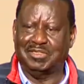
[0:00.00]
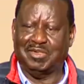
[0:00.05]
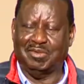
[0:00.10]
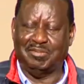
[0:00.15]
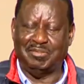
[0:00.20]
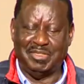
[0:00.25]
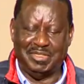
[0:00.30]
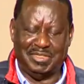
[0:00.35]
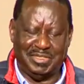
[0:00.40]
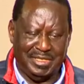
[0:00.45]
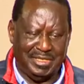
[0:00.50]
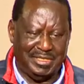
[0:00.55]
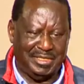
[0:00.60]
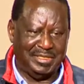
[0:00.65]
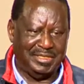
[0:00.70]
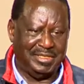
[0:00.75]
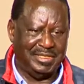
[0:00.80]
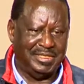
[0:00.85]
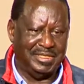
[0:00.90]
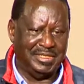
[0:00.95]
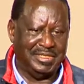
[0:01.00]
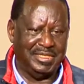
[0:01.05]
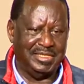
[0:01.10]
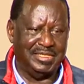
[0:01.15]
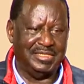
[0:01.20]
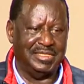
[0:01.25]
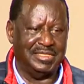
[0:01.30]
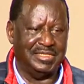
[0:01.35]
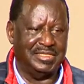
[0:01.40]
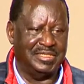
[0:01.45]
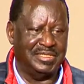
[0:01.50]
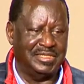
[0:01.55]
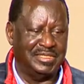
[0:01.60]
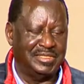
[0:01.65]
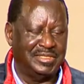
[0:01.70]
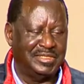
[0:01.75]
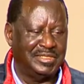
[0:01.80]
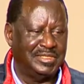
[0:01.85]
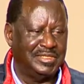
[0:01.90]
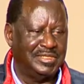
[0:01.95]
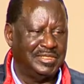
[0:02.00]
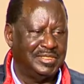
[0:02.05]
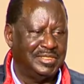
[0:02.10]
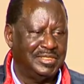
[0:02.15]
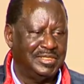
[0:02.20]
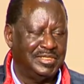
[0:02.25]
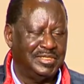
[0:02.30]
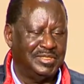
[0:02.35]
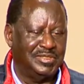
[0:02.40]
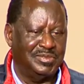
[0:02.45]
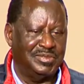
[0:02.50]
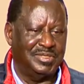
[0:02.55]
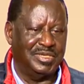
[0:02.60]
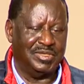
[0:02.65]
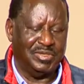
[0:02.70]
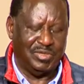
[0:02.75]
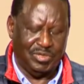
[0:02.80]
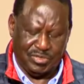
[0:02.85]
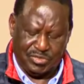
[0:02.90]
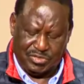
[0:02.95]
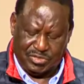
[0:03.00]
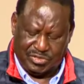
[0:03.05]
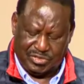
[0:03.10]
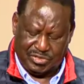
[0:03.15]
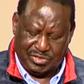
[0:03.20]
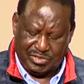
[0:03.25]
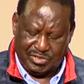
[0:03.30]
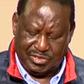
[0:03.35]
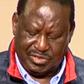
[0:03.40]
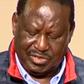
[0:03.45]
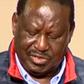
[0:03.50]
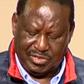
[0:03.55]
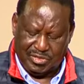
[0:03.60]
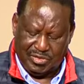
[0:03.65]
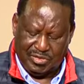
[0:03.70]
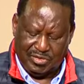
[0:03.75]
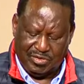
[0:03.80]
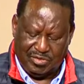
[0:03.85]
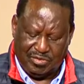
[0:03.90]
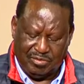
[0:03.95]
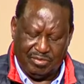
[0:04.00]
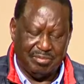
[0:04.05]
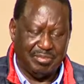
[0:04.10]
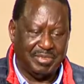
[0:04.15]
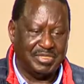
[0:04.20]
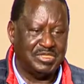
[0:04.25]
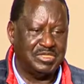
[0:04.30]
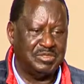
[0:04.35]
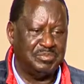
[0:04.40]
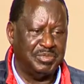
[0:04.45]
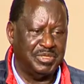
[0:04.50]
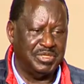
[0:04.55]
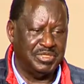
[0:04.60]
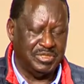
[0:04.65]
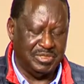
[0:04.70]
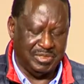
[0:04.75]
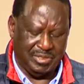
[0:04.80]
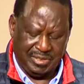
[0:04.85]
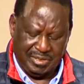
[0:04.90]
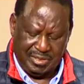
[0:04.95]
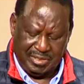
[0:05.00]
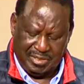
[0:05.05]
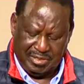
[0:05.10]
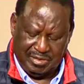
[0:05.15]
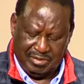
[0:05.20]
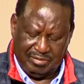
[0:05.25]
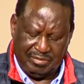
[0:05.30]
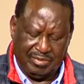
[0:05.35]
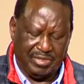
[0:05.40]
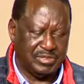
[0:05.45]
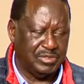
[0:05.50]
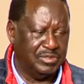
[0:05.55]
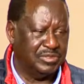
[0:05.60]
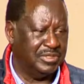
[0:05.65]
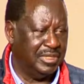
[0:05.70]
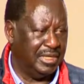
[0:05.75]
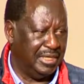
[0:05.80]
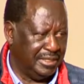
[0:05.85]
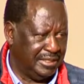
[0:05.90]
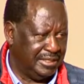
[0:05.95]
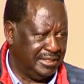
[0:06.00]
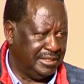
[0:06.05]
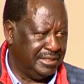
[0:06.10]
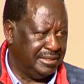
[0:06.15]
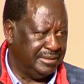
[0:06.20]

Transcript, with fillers: committed and dedicated to the cause of emancipation of our society.